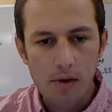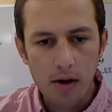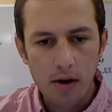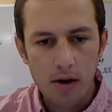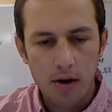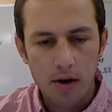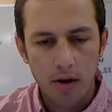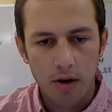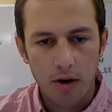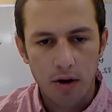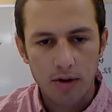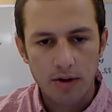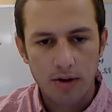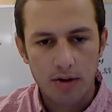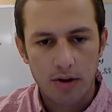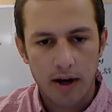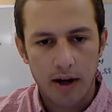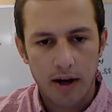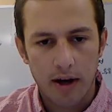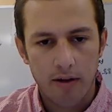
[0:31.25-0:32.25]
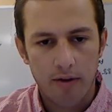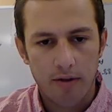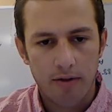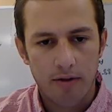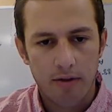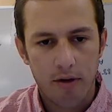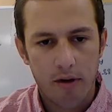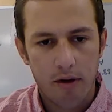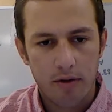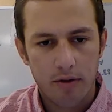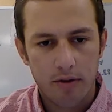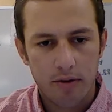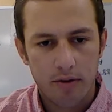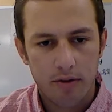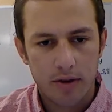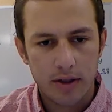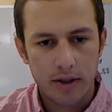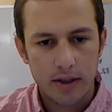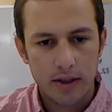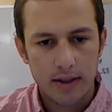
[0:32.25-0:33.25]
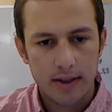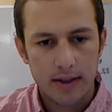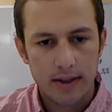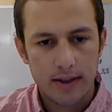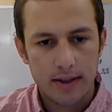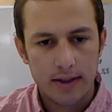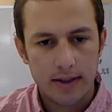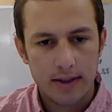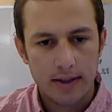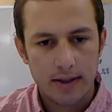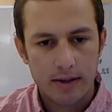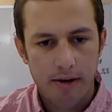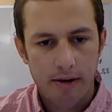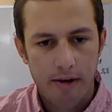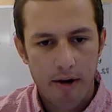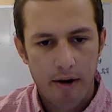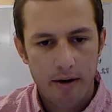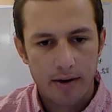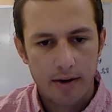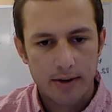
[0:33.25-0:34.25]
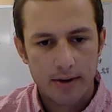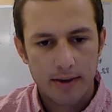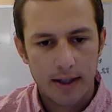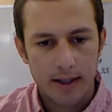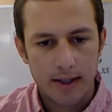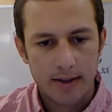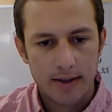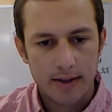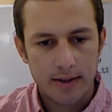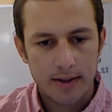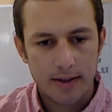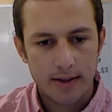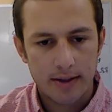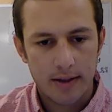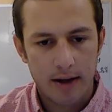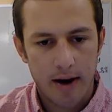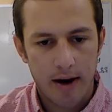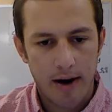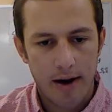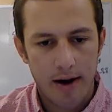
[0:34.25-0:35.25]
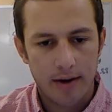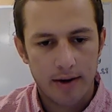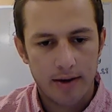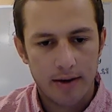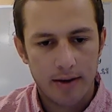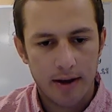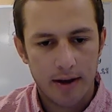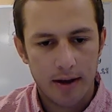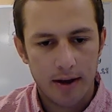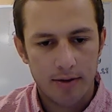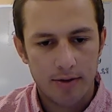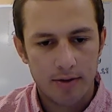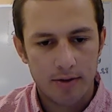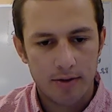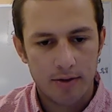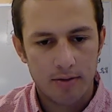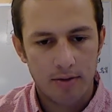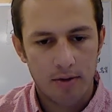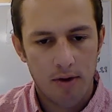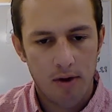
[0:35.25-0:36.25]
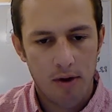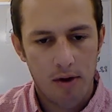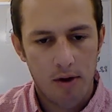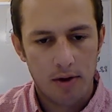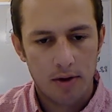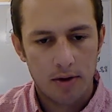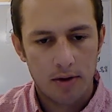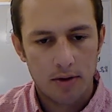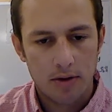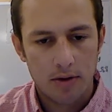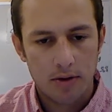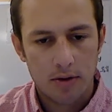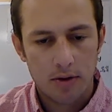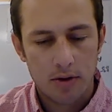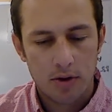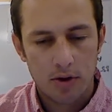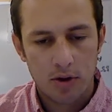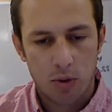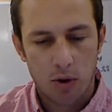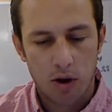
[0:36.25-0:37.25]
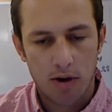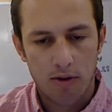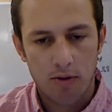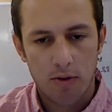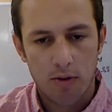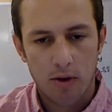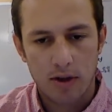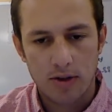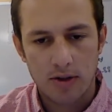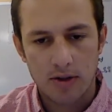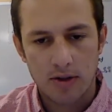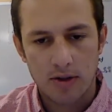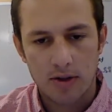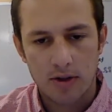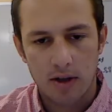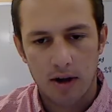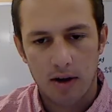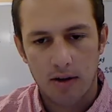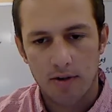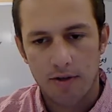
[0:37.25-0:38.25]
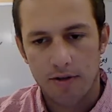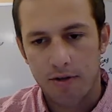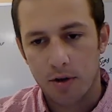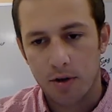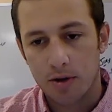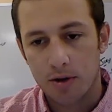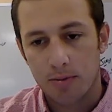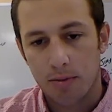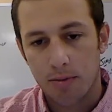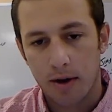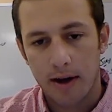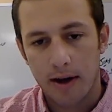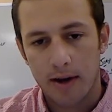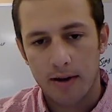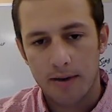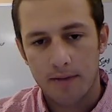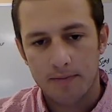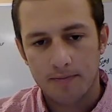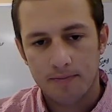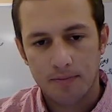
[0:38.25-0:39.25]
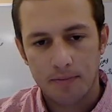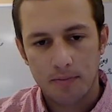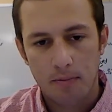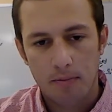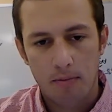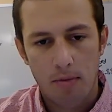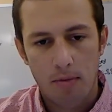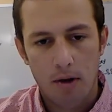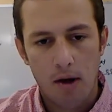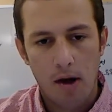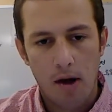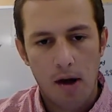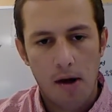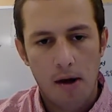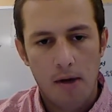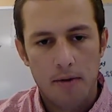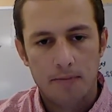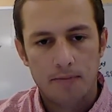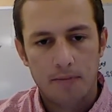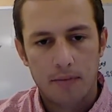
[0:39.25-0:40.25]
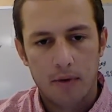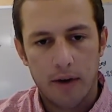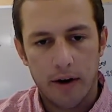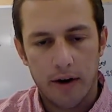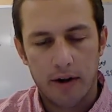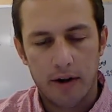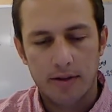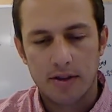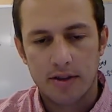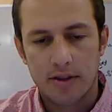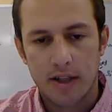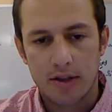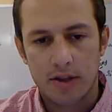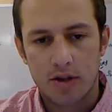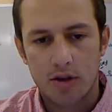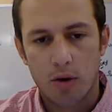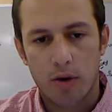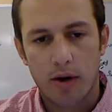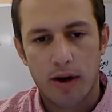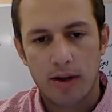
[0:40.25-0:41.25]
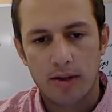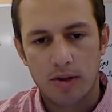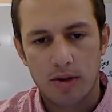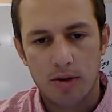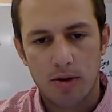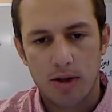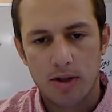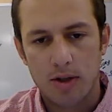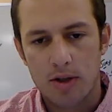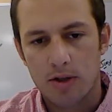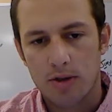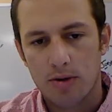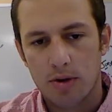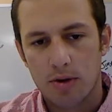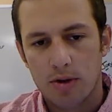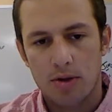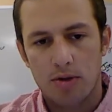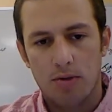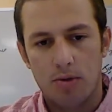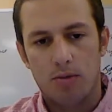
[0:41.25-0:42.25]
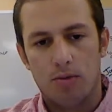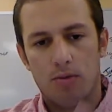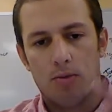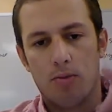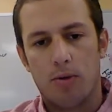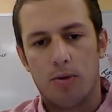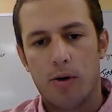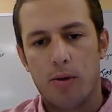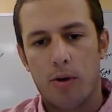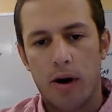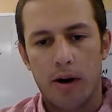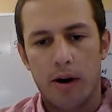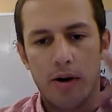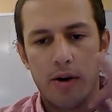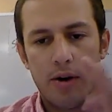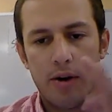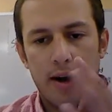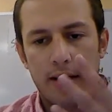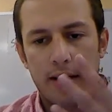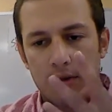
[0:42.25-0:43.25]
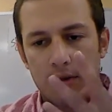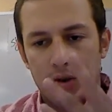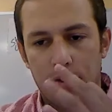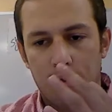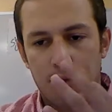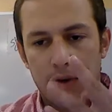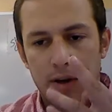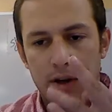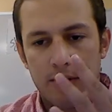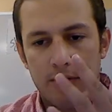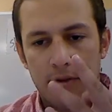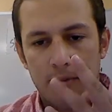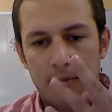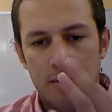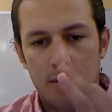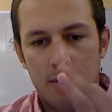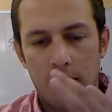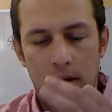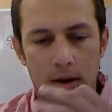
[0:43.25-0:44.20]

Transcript: And you'll also have 3, 6, 9, 10, 11, 12 questions of fill in the blank. And then you'll have 6 short answer questions, which require you to answer 3 of them.